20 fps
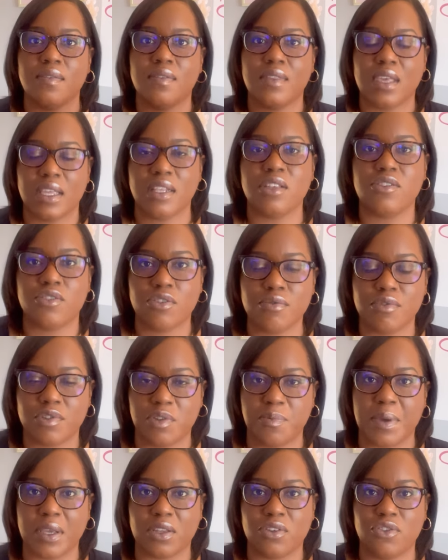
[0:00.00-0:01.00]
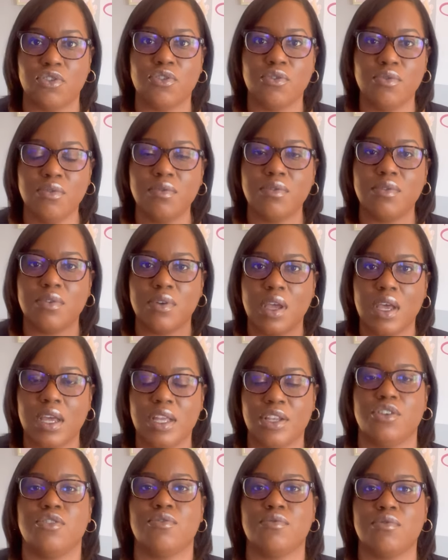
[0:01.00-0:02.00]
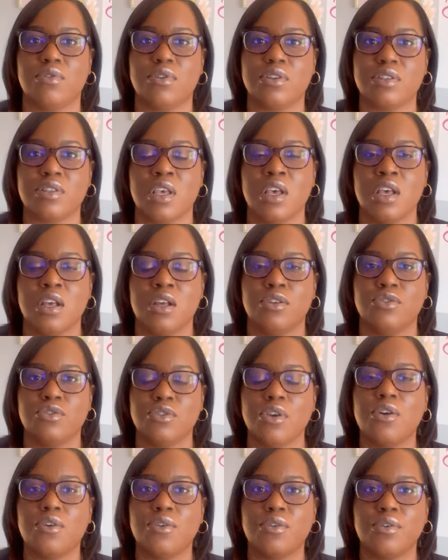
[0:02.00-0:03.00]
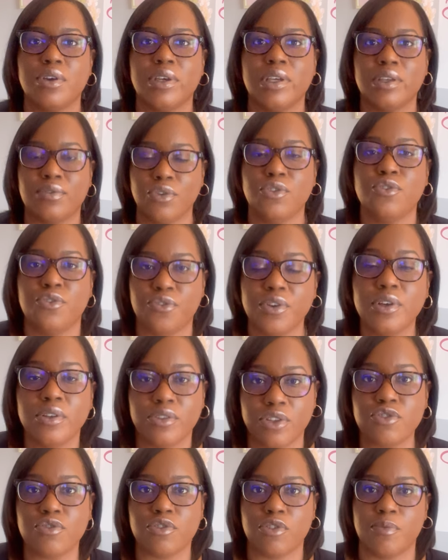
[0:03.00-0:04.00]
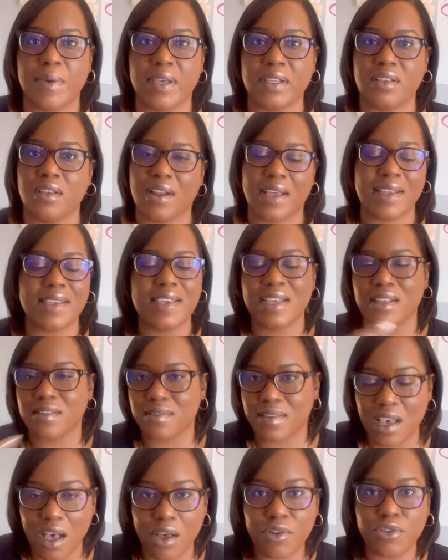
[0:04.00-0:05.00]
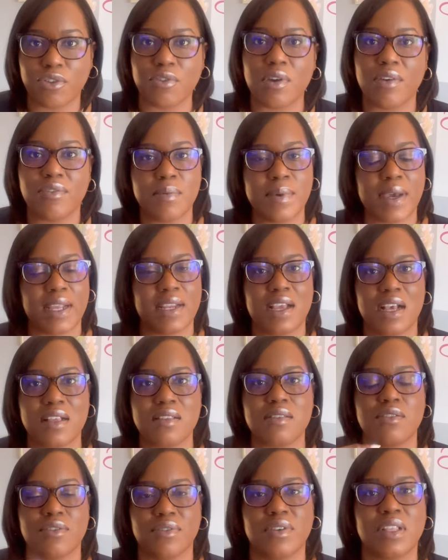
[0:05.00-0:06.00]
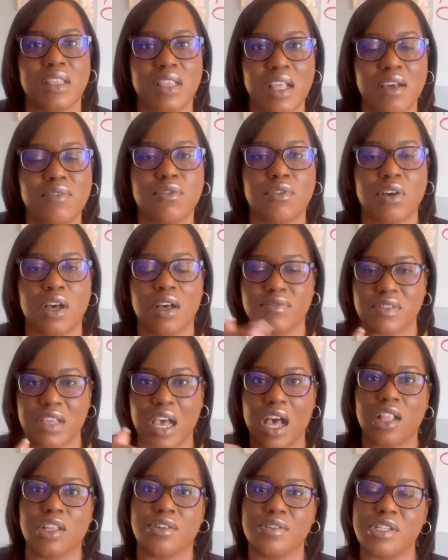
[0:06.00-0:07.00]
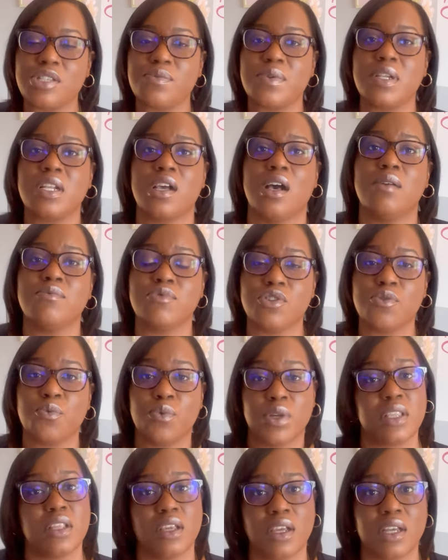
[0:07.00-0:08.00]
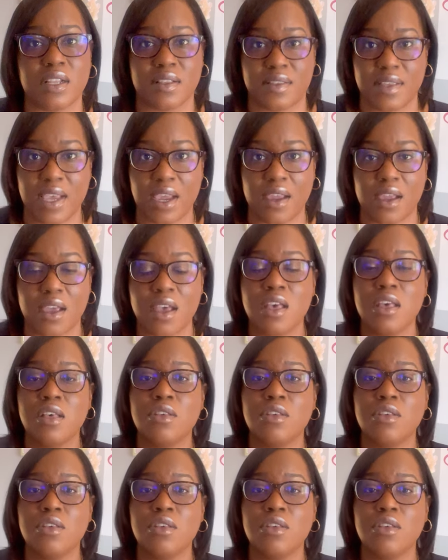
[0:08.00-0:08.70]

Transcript: They need to respect you and your rules. So if you feel disrespected, I can't tell you, everybody has a different level of tolerance when it comes to what they're going to take.